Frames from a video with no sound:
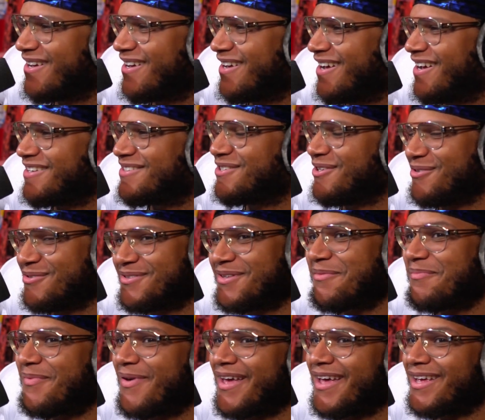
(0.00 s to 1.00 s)
I chose
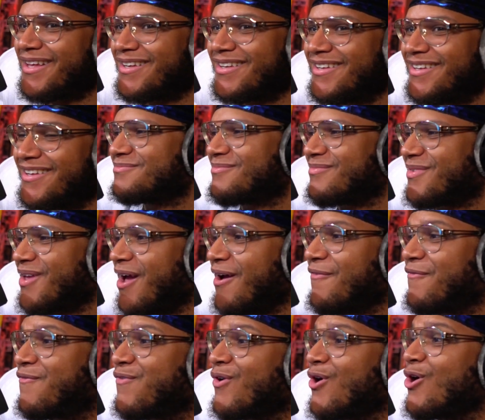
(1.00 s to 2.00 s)
the pet. I
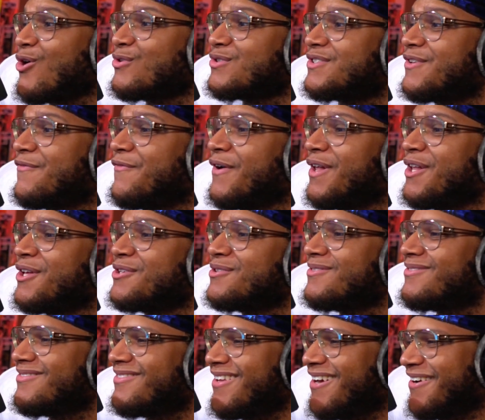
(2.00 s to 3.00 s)
froze the
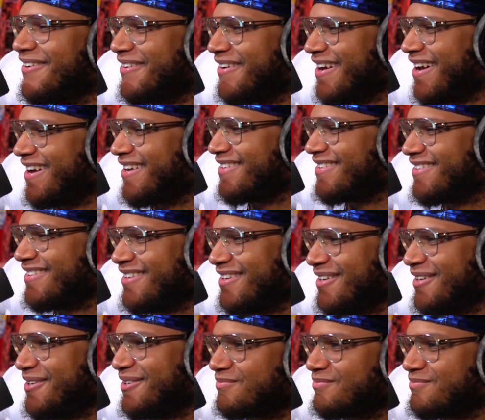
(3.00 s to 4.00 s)
Okay.
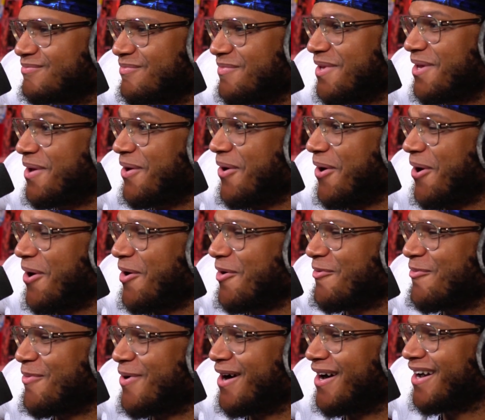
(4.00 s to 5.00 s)

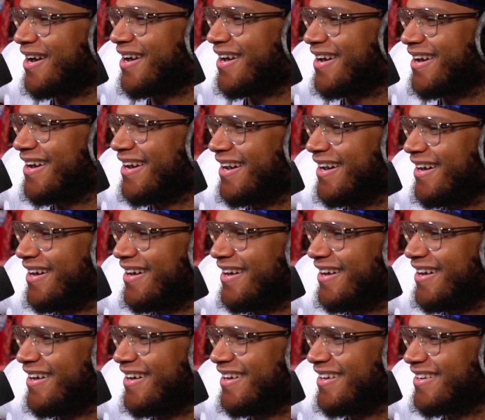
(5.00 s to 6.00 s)
Oh my
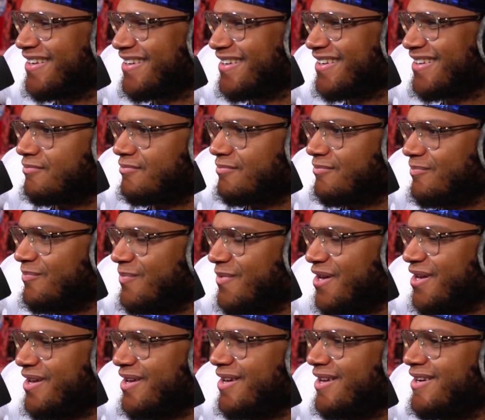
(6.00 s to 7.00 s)
god.
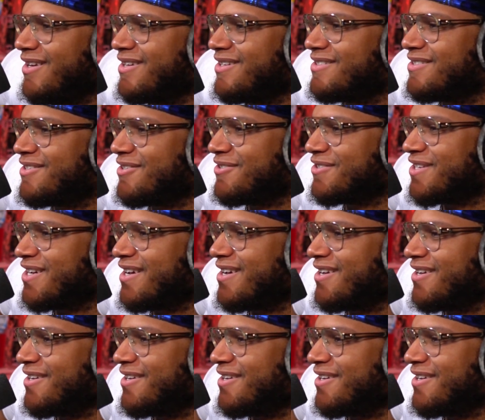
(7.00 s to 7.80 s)
Alien soldier.